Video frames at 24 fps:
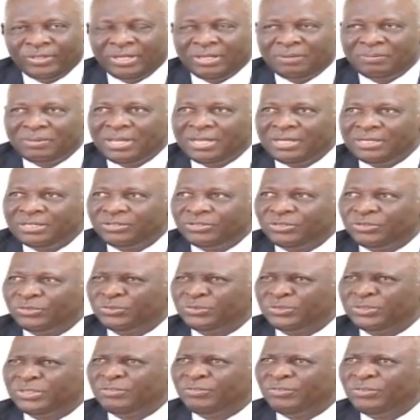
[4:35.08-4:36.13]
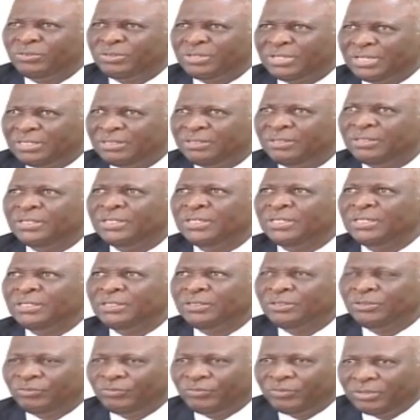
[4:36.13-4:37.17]
them, and you even can
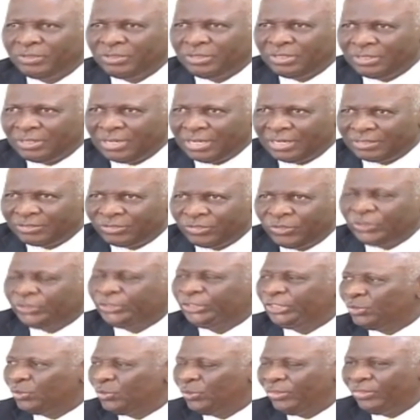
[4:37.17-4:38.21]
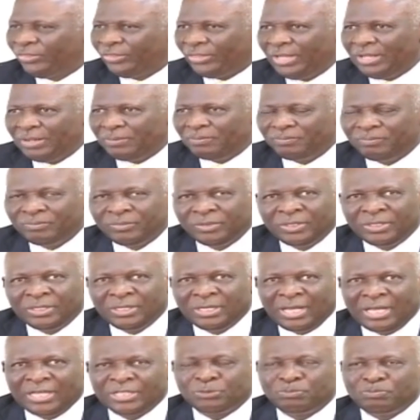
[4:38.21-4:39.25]
associate with them
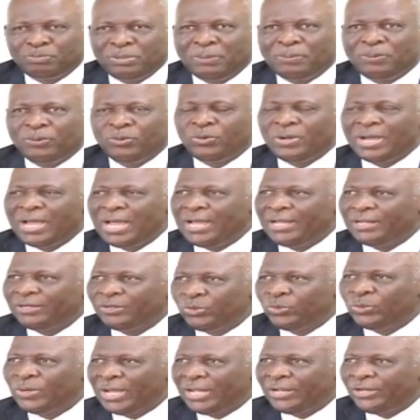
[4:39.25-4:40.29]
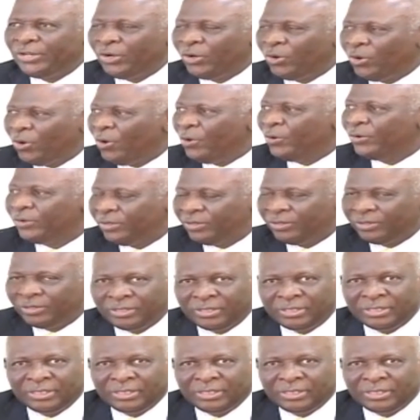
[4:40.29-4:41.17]
as people who are your own,